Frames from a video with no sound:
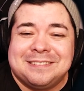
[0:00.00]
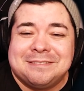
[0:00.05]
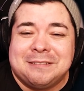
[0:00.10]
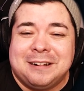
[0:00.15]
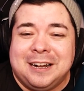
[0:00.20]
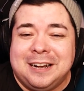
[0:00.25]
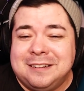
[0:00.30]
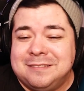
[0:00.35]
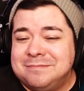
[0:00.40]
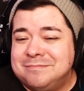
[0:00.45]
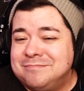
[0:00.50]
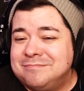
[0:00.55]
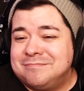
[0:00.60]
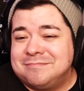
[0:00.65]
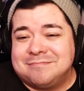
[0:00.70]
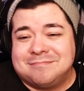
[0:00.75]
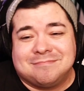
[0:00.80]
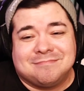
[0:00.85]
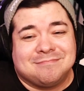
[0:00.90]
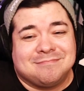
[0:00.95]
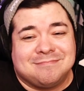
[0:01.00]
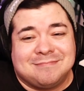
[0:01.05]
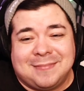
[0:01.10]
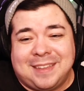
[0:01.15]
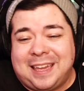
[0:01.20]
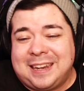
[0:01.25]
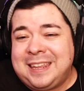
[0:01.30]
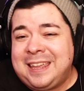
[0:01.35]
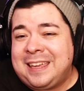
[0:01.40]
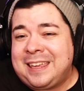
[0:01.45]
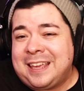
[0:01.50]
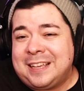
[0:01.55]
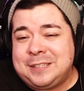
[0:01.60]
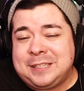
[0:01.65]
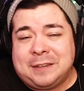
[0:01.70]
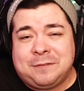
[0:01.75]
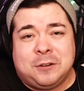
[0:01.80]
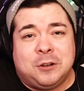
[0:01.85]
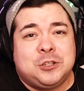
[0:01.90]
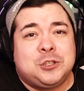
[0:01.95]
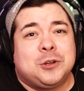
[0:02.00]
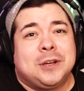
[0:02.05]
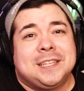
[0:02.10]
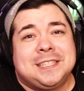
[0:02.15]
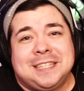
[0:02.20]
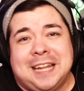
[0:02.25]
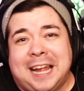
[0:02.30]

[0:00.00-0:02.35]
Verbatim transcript: Well, Eddie, I guess you have no choice